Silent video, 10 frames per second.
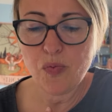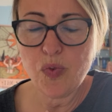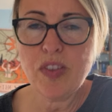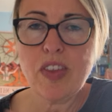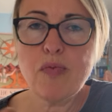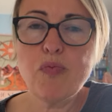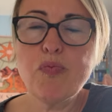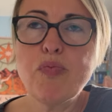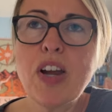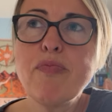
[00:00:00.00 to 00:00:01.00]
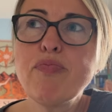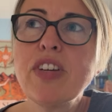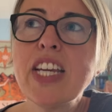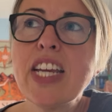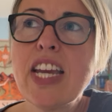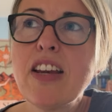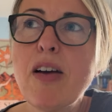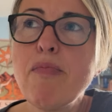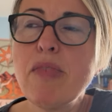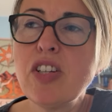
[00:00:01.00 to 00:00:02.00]
with and bringing in
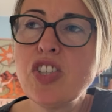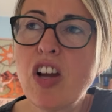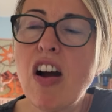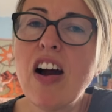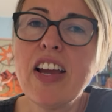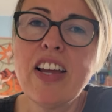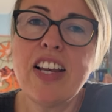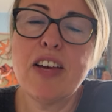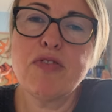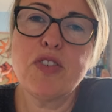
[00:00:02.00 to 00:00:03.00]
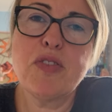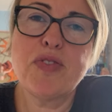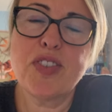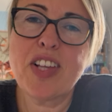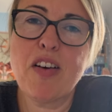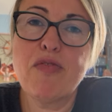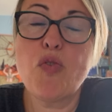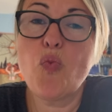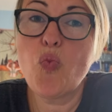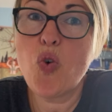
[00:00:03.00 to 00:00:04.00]
a much higher level of
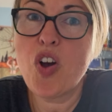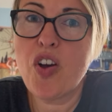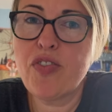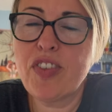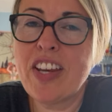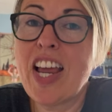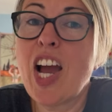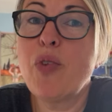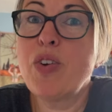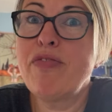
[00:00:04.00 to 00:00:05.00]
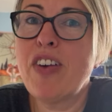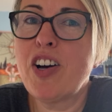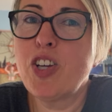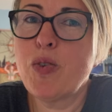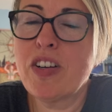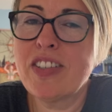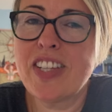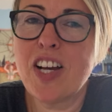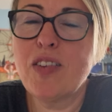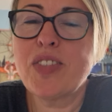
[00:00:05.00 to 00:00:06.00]
self-worth and how we value
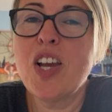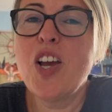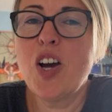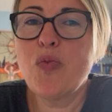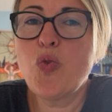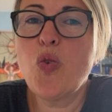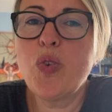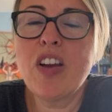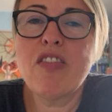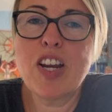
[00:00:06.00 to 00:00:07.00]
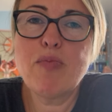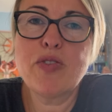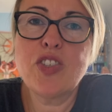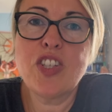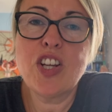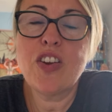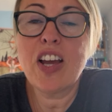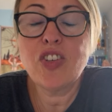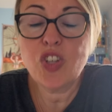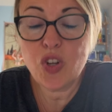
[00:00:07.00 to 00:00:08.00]
ourselves and what we are able to do
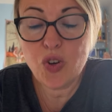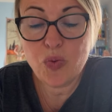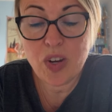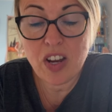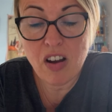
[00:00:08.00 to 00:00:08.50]
and who we